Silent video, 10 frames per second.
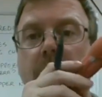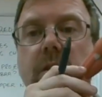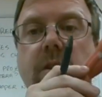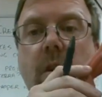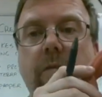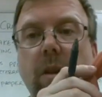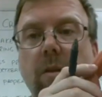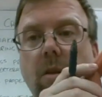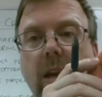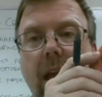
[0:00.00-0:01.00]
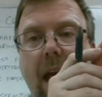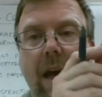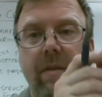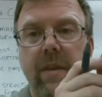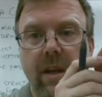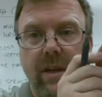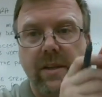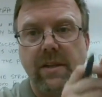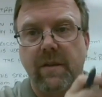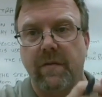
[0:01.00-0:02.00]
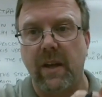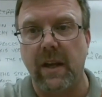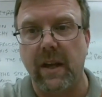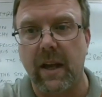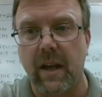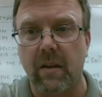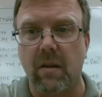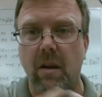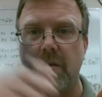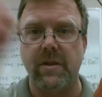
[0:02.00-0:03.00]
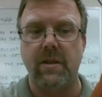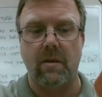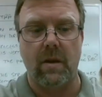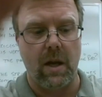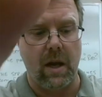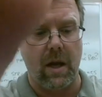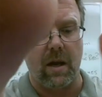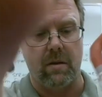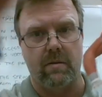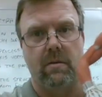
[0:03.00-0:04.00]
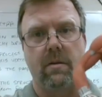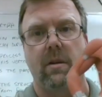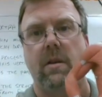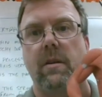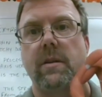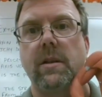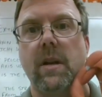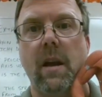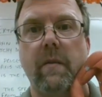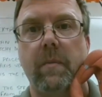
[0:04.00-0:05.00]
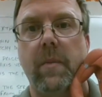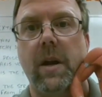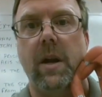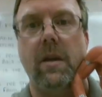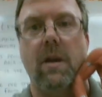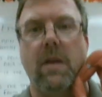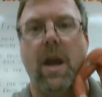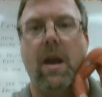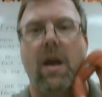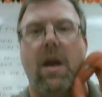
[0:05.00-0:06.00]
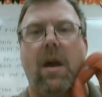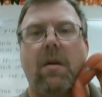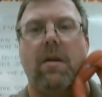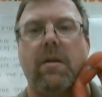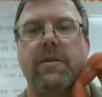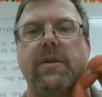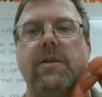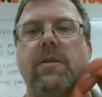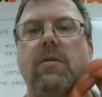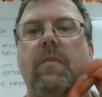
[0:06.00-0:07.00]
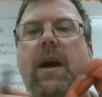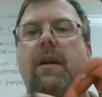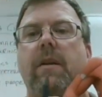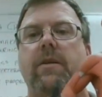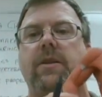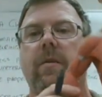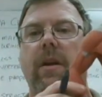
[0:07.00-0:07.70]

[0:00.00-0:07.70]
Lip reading: So if we look at this, if I can get it close. This is kind of a pain. Okay, I'll zoom out here so we